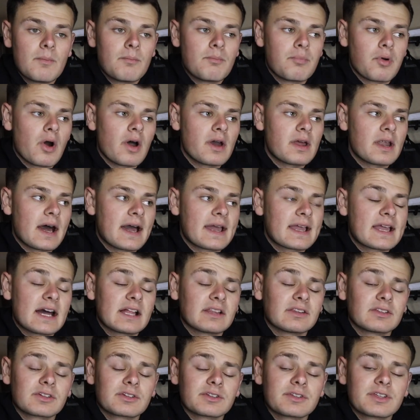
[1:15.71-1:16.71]
But I
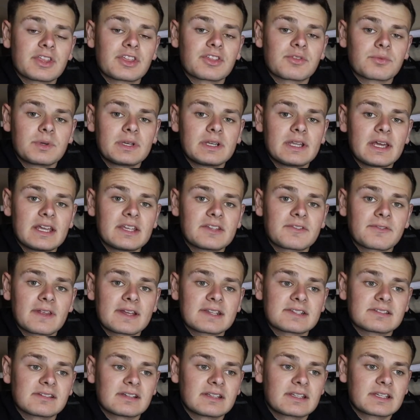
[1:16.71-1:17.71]
got literally 3 days for
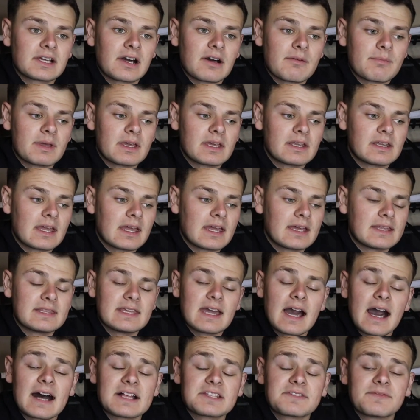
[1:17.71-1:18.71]
that sled to come in, and
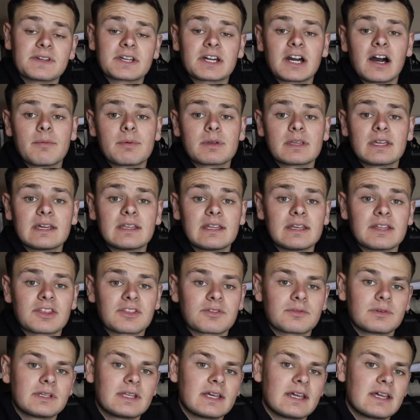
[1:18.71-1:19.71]
the odds of it coming in
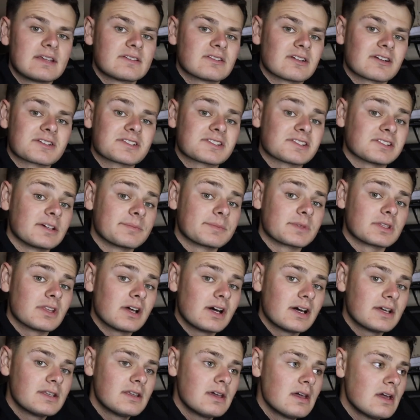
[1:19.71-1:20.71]
3 days are slim to
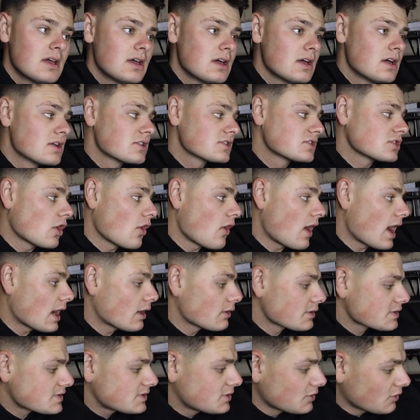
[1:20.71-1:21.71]
none. So I
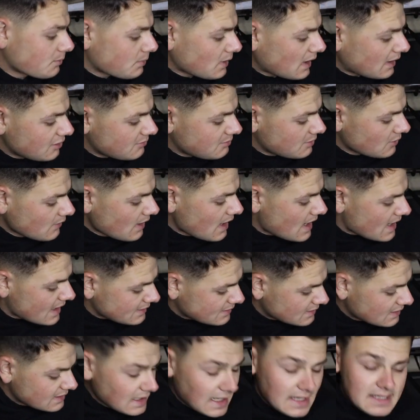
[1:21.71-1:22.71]
will still probably be
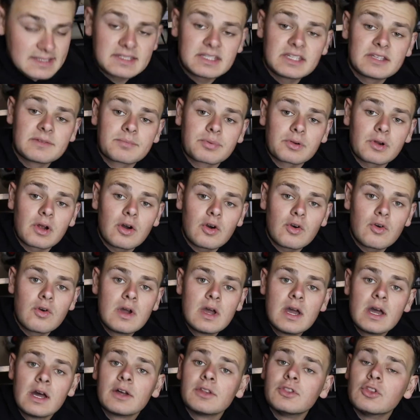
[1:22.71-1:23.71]
rocking the 19 Pro.
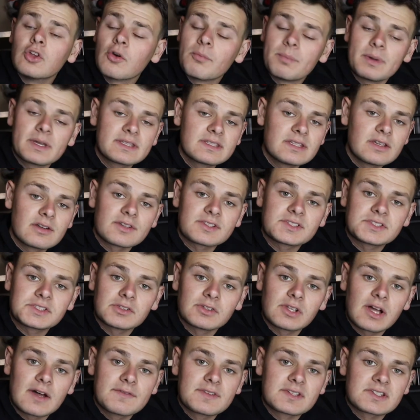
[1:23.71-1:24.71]
No big deal, still
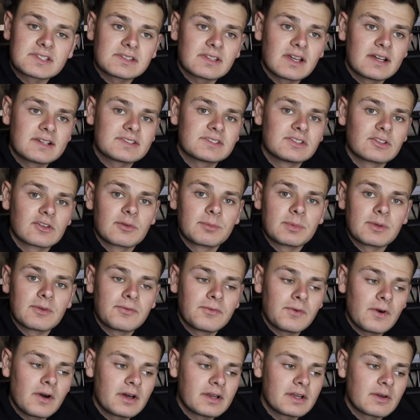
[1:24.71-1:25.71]
love the sled, still gonna be
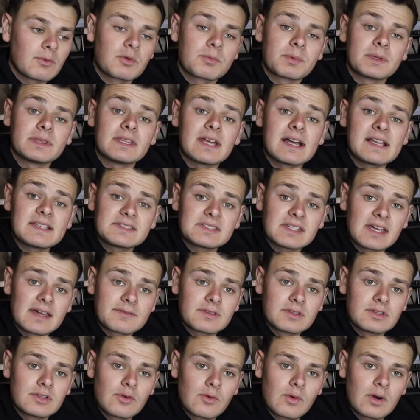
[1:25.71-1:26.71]
fun. It would've been nice to have
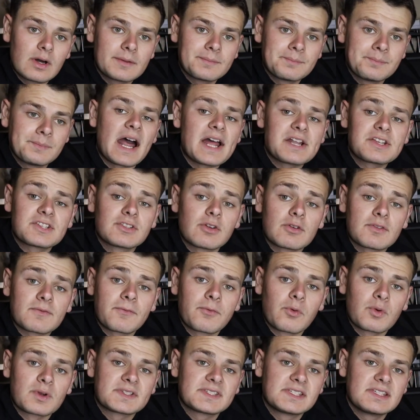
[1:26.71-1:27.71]
the new one, but I just don't
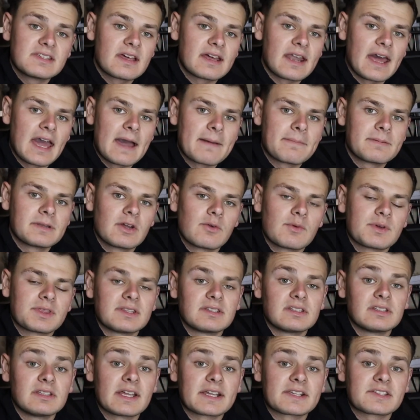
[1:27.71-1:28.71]
foresee that happening
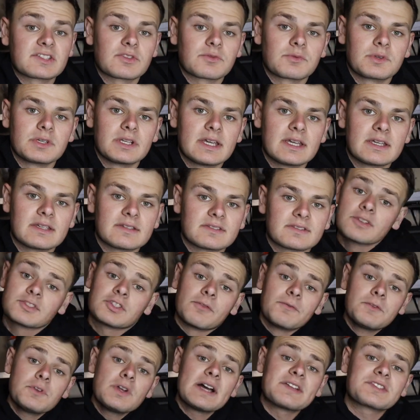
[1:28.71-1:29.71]
within the next 3 days. So
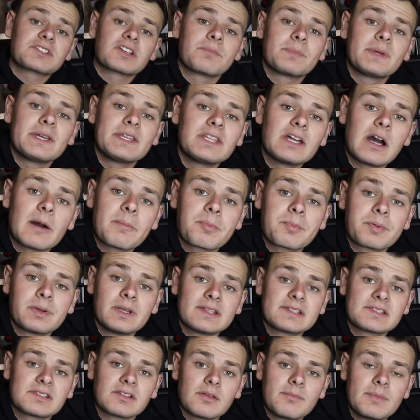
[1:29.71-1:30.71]
if you guys are gonna be in the Upper
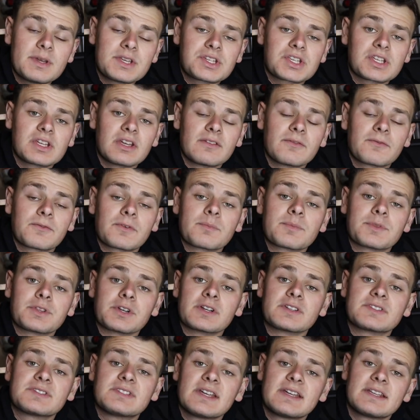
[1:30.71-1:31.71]
Peninsula of Michigan from
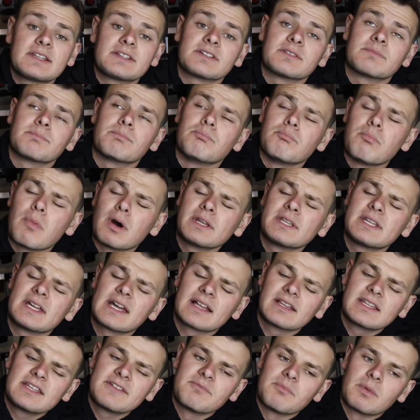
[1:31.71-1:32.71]
Thursday to Monday,
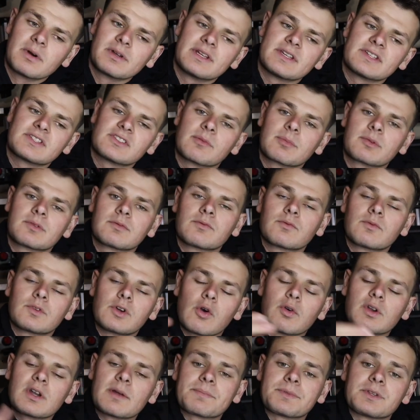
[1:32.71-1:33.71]
I leave Monday. So I'm
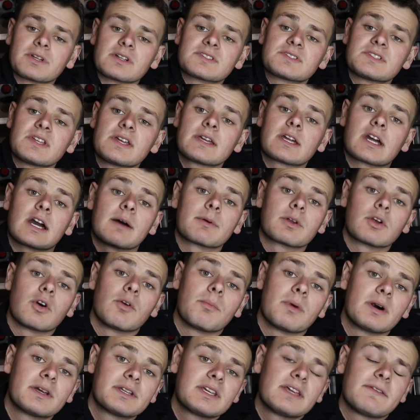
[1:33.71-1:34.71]
going up Thursday, coming
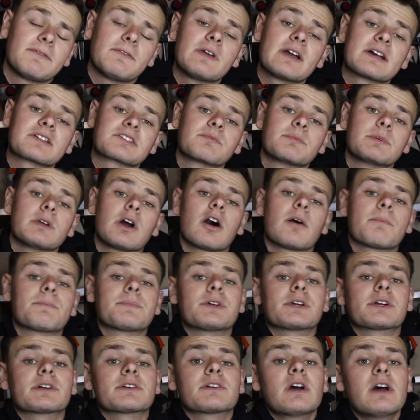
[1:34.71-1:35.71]
home Monday. If you guys are gonna be up
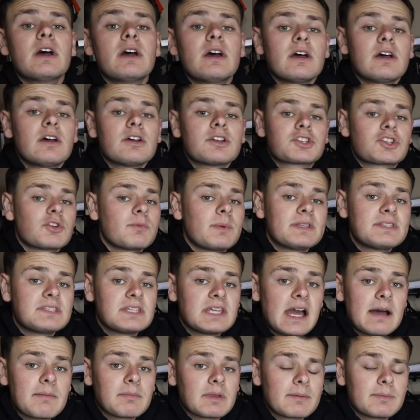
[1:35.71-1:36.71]
there, shoot me a
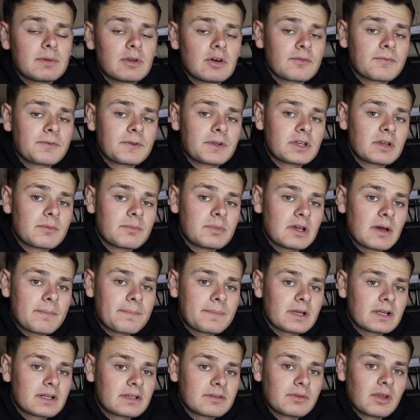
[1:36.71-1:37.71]
DM. Let me know if you're gonna be up
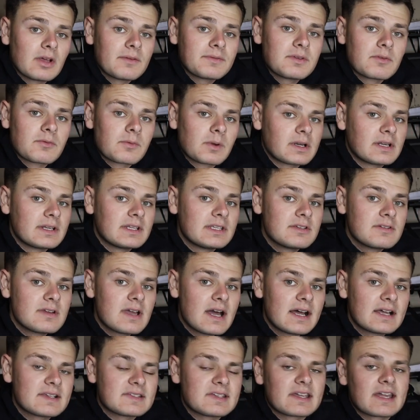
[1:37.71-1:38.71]
there. I'd love to run into you
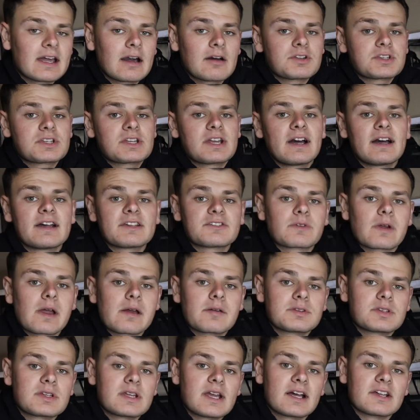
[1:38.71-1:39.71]
guys, hang out with you guys, ride
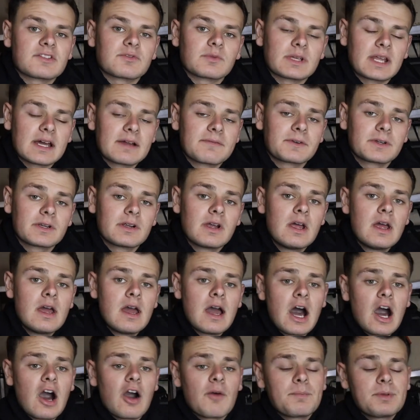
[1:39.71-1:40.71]
with you guys, whatever.
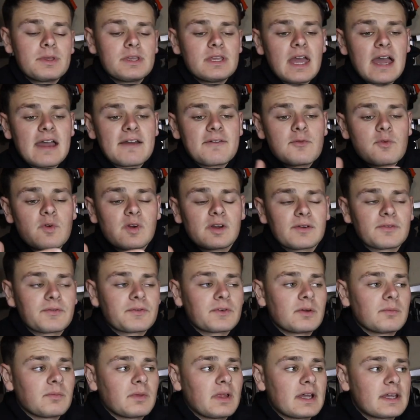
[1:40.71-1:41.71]
I'll be everywhere
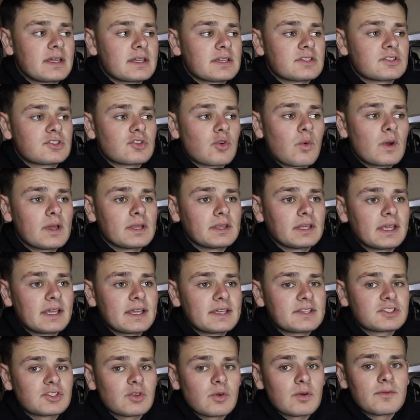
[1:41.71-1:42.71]
from like Twin
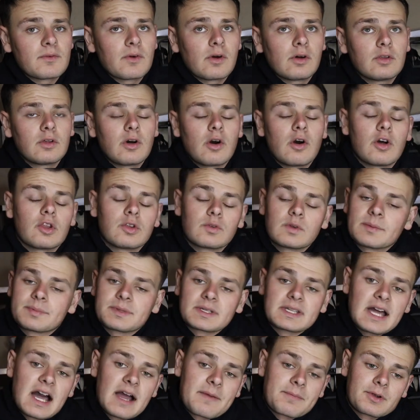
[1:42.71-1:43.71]
Lakes, Toivola, all the way up to
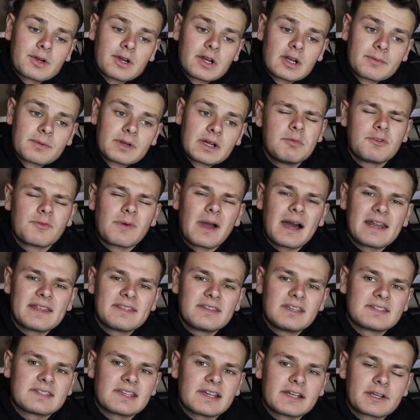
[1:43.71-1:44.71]
Copper Harbor. I'll be riding
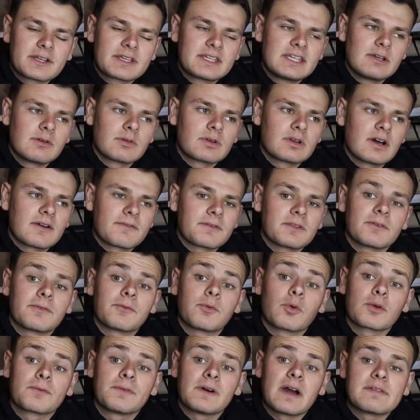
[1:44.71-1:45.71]
the entire Keweenaw for the
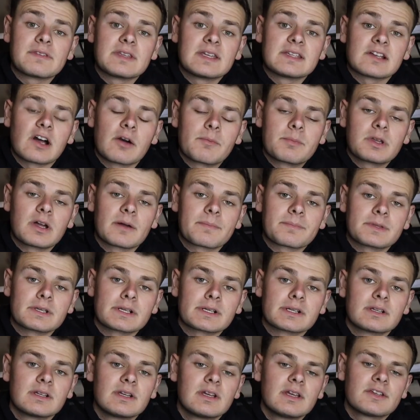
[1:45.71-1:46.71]
4 or 5 days I'll be up
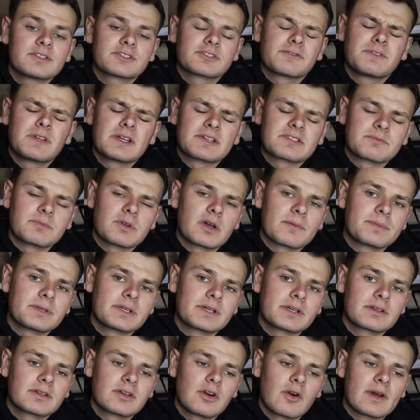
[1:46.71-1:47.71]
there. So if you guys can be up
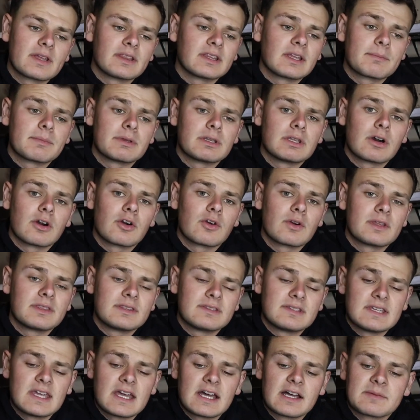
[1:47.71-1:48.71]
there, go ahead and let me know in
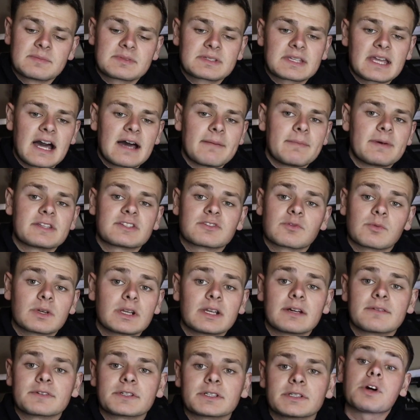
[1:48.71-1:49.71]
DMs, comments,
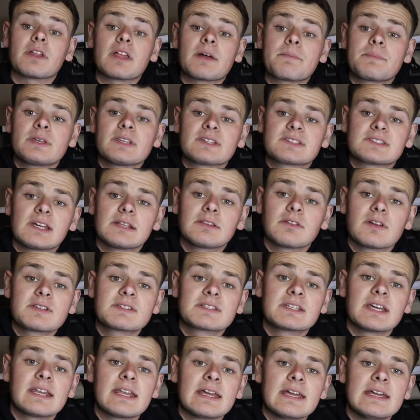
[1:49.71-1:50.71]
whatever. With all that being said, let's
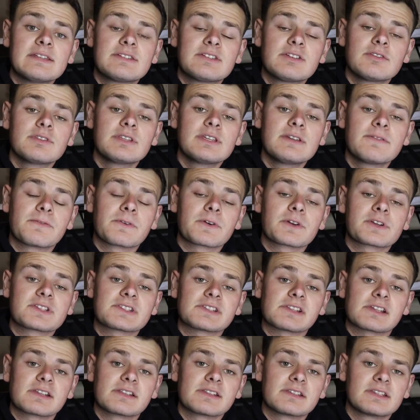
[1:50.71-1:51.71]
get into the first
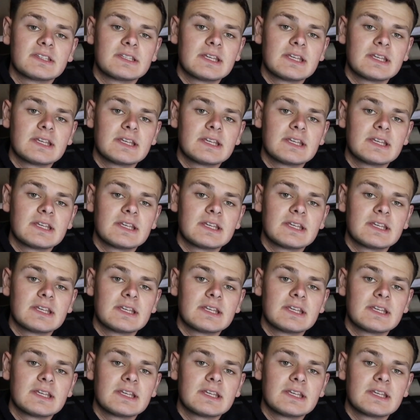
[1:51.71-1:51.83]
sled of the